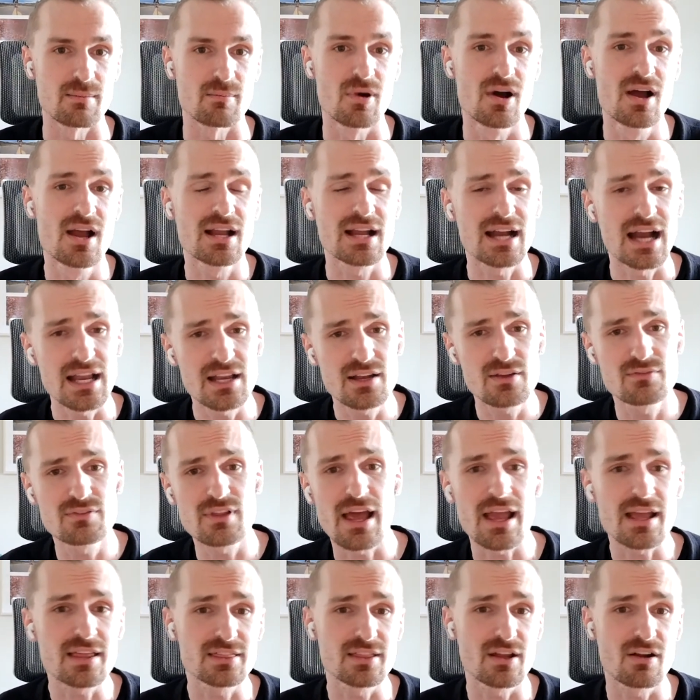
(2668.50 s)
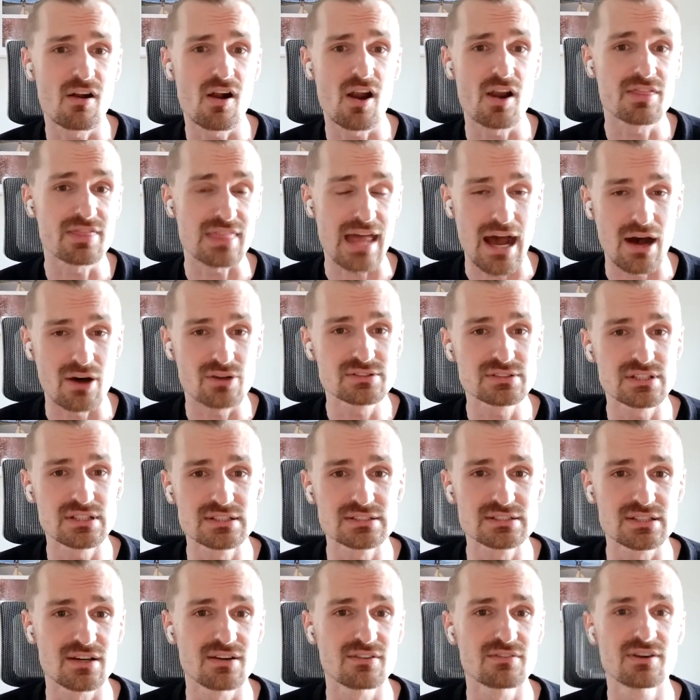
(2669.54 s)
Kind of like there are thousands
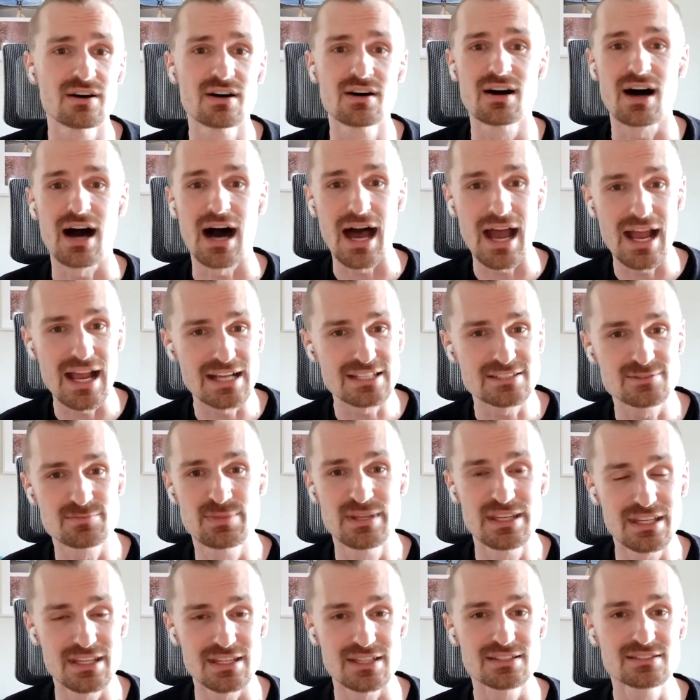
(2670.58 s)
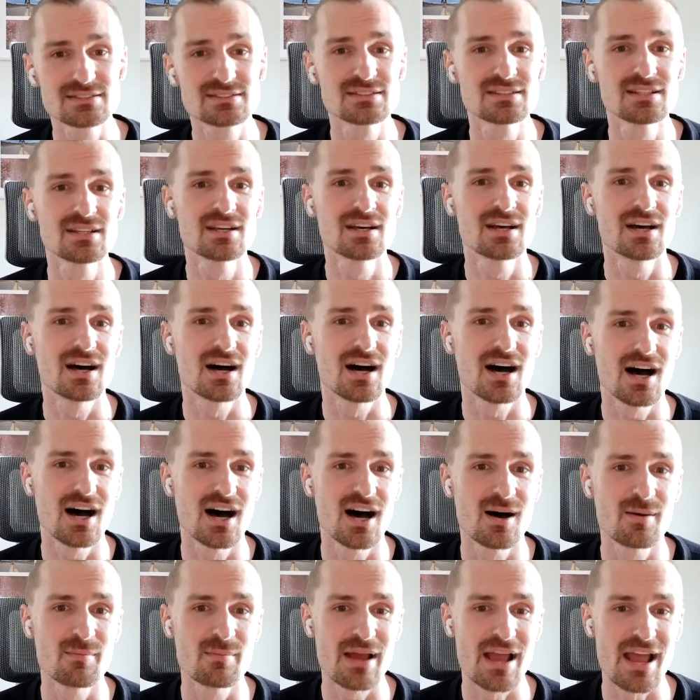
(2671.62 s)
of ISPs um,
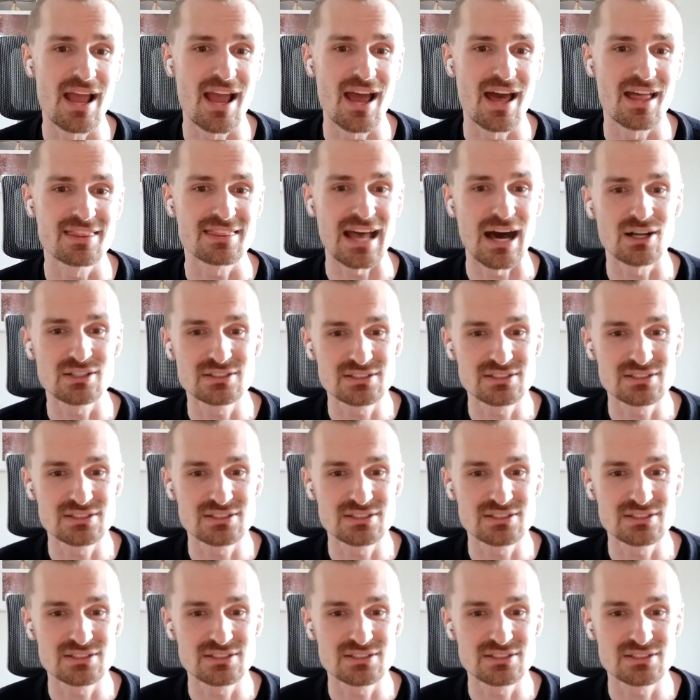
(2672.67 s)
and thousands of